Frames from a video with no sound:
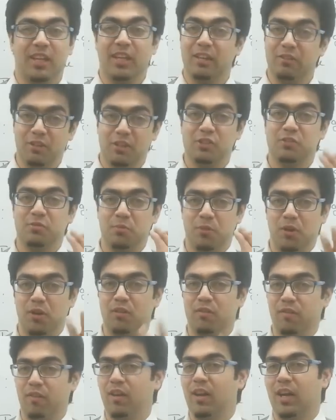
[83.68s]
even a
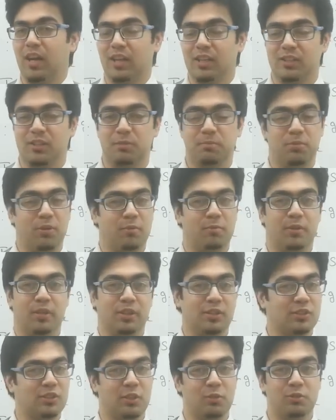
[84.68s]
small flat
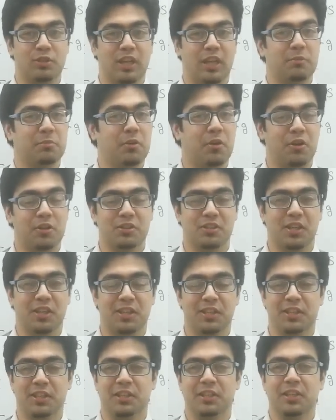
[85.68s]
property is so damn
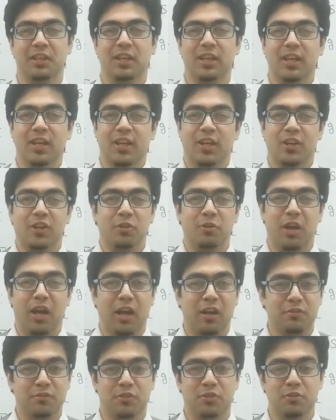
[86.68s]
costly here, you
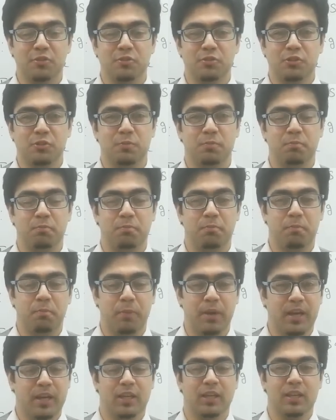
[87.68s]
have to
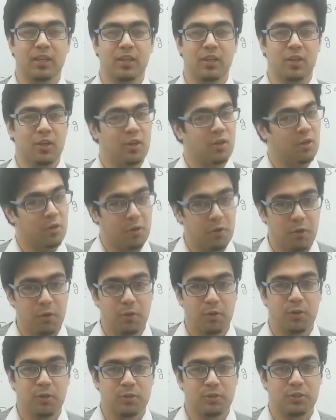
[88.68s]
spend
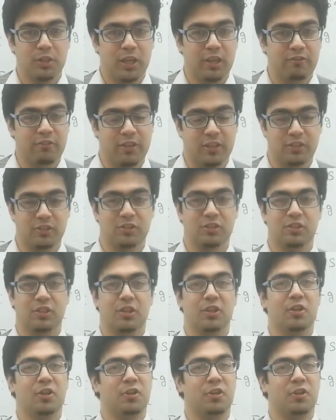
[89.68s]
all your savings.